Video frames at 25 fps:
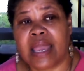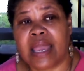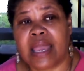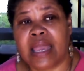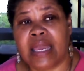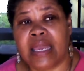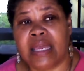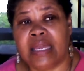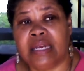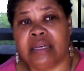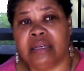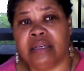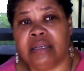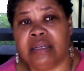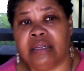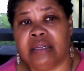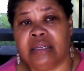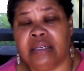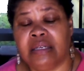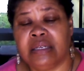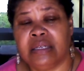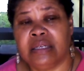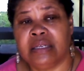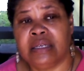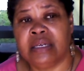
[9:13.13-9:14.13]
and
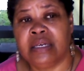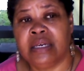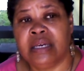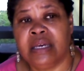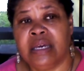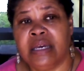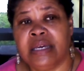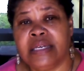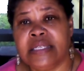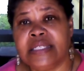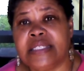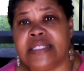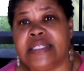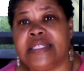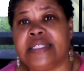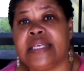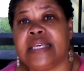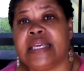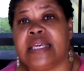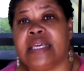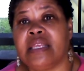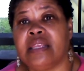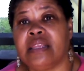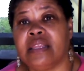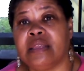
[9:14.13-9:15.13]

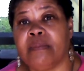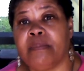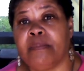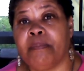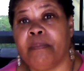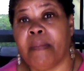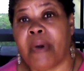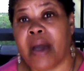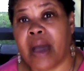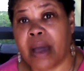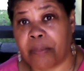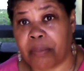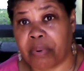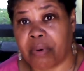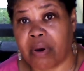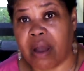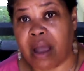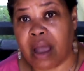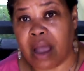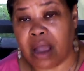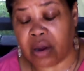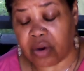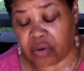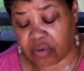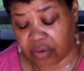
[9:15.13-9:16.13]
see my
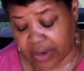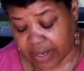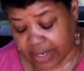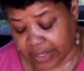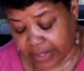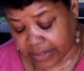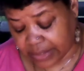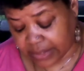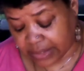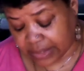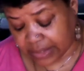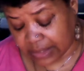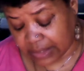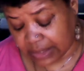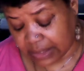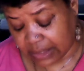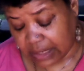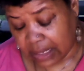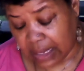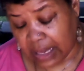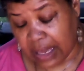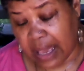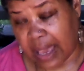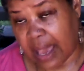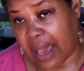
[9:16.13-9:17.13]
progress.
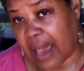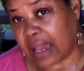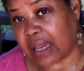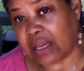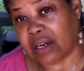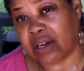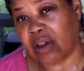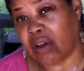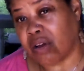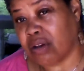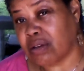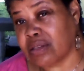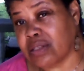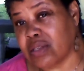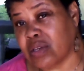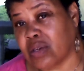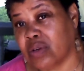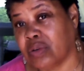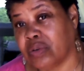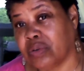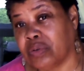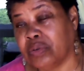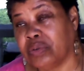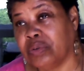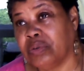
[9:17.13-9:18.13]
I can
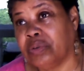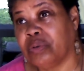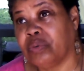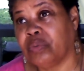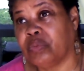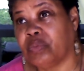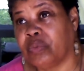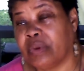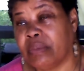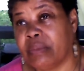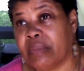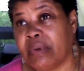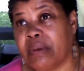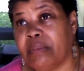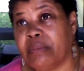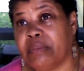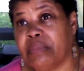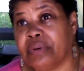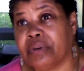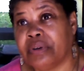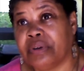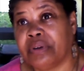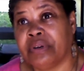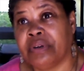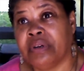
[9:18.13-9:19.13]
also
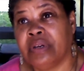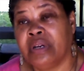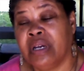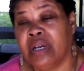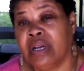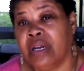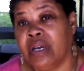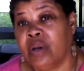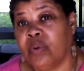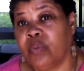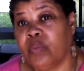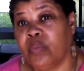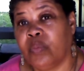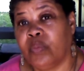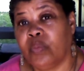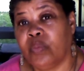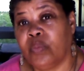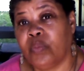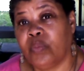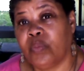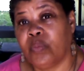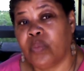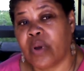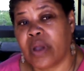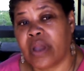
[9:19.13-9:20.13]
remember
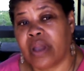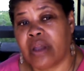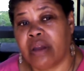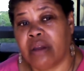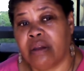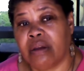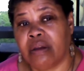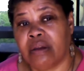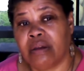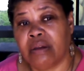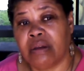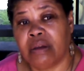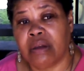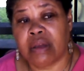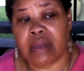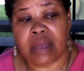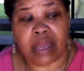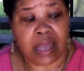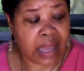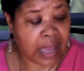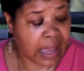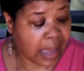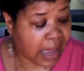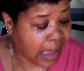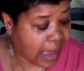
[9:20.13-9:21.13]
where
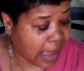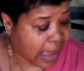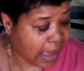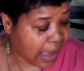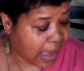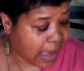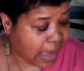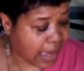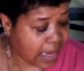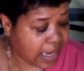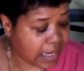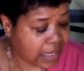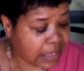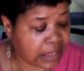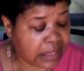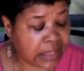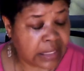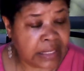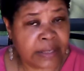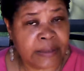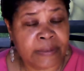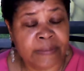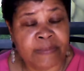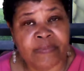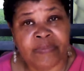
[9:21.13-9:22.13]
I had
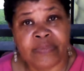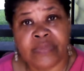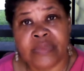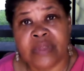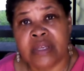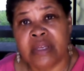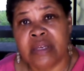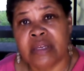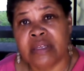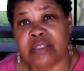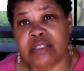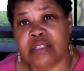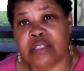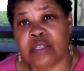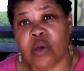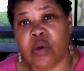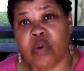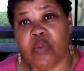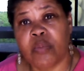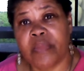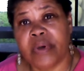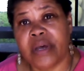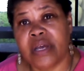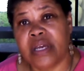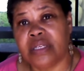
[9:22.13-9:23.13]

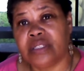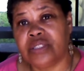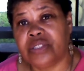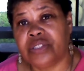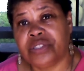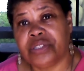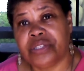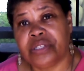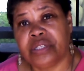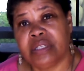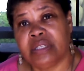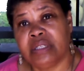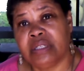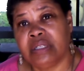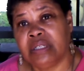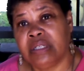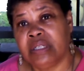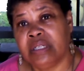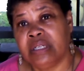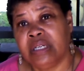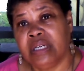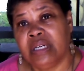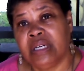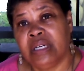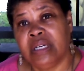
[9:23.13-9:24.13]
so much
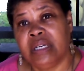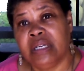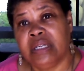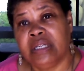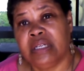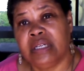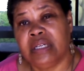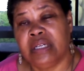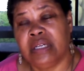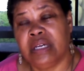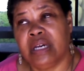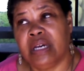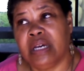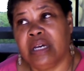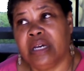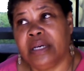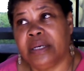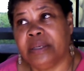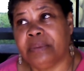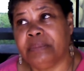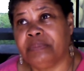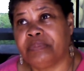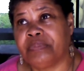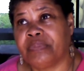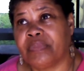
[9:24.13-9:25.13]

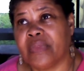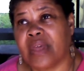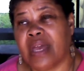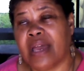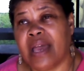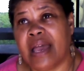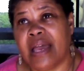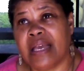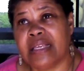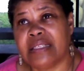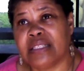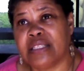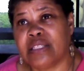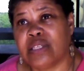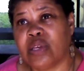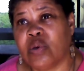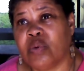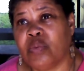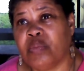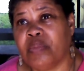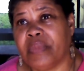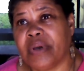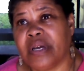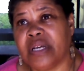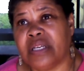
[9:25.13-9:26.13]
I had
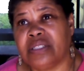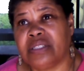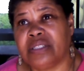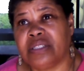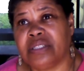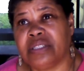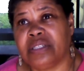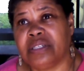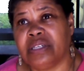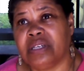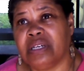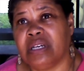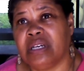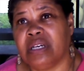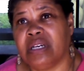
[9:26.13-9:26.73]
so much